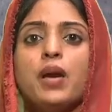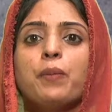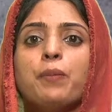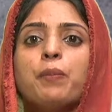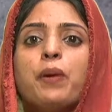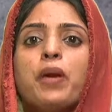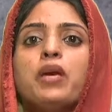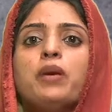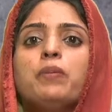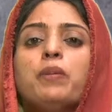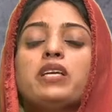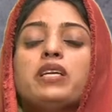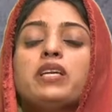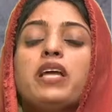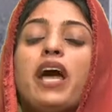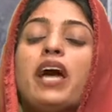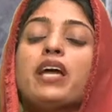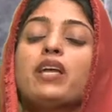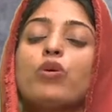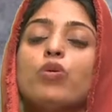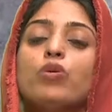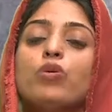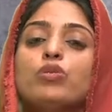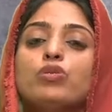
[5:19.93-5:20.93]
payment
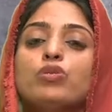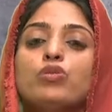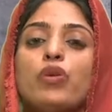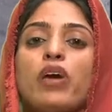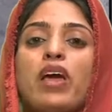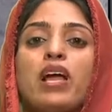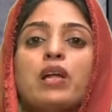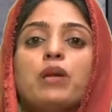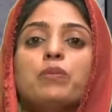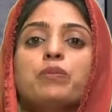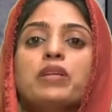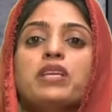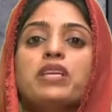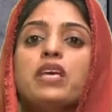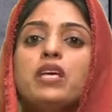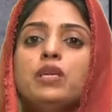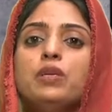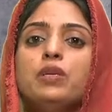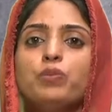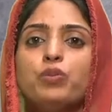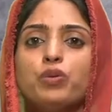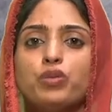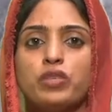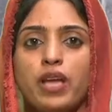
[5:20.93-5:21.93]
and also helped in
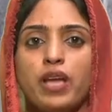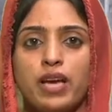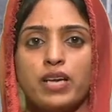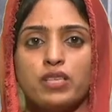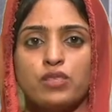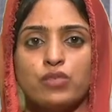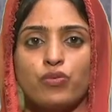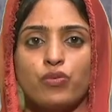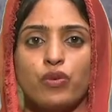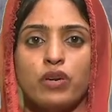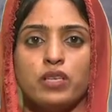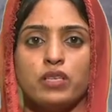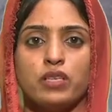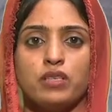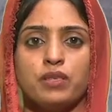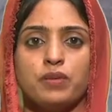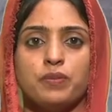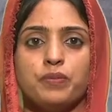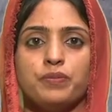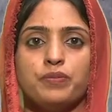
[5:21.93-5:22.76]
input tax credit.